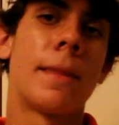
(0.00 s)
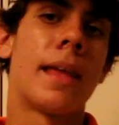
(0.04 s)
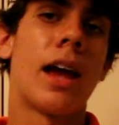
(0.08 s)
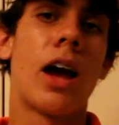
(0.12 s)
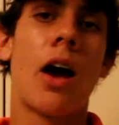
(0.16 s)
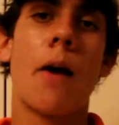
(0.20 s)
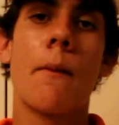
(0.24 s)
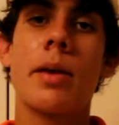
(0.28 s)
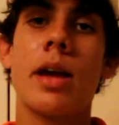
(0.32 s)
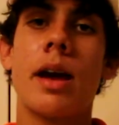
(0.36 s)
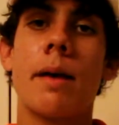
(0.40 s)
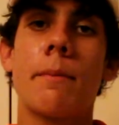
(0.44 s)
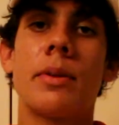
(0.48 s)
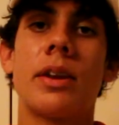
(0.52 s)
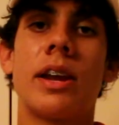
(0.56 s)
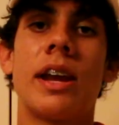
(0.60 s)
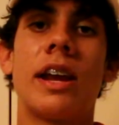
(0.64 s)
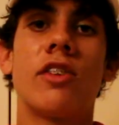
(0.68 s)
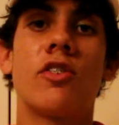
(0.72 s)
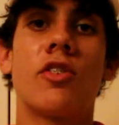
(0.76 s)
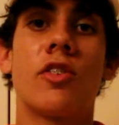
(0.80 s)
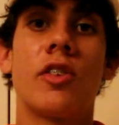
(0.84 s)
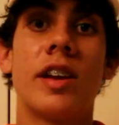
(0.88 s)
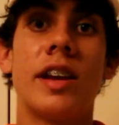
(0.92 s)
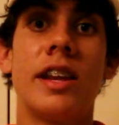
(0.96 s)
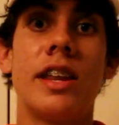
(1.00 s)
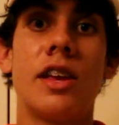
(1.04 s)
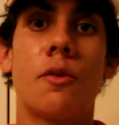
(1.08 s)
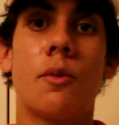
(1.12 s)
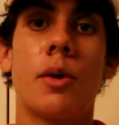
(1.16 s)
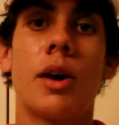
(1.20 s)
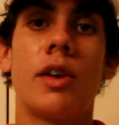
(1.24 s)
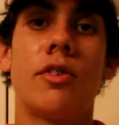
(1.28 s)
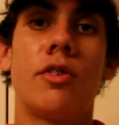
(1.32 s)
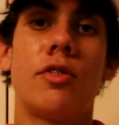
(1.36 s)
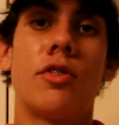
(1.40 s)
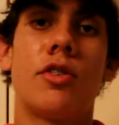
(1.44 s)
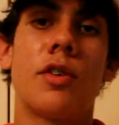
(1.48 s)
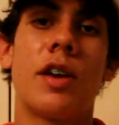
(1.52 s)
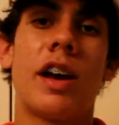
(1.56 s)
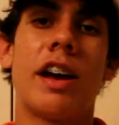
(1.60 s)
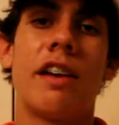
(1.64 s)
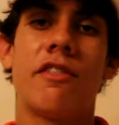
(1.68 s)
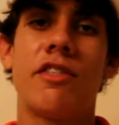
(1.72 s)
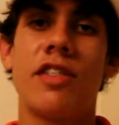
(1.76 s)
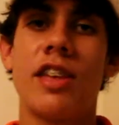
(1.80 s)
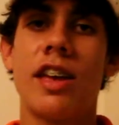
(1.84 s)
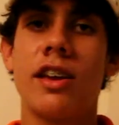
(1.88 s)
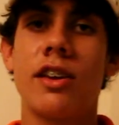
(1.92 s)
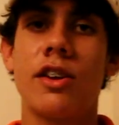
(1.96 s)
I'll be happy to answer any questions you
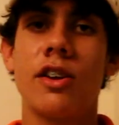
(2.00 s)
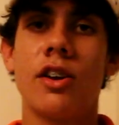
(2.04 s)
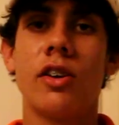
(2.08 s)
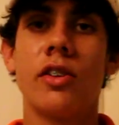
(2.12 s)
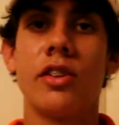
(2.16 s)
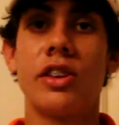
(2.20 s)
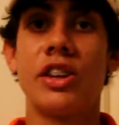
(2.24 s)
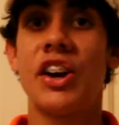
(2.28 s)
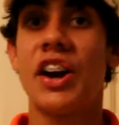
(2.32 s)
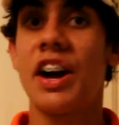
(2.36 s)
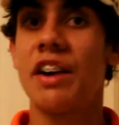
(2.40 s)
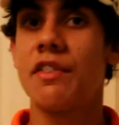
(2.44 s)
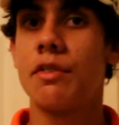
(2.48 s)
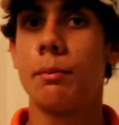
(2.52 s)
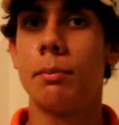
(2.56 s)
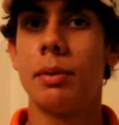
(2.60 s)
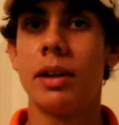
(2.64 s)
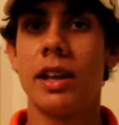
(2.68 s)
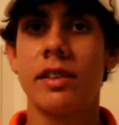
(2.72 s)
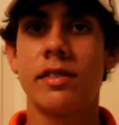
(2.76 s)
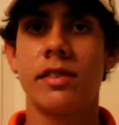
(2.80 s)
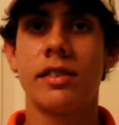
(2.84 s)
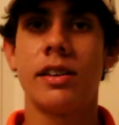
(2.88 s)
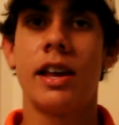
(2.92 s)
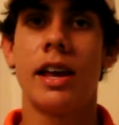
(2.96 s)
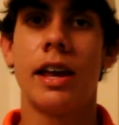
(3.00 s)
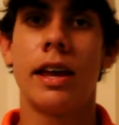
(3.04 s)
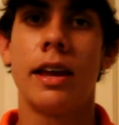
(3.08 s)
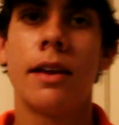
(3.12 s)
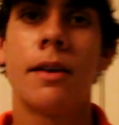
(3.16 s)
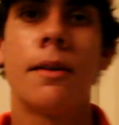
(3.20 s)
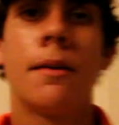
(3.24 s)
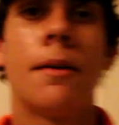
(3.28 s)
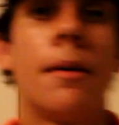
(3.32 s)
have. Thank y'all, and y'all have a blessed day.